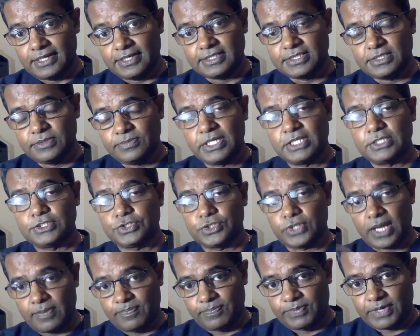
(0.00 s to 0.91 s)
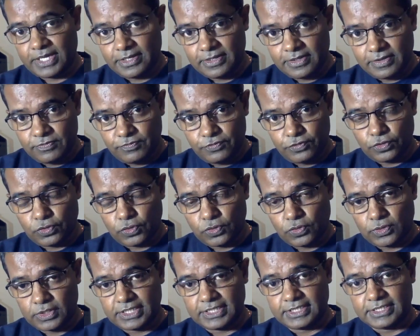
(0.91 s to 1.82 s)
eligible to apply
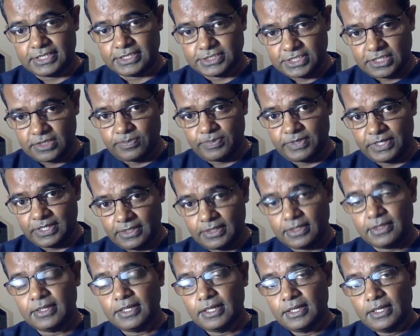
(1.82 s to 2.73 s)
for a GP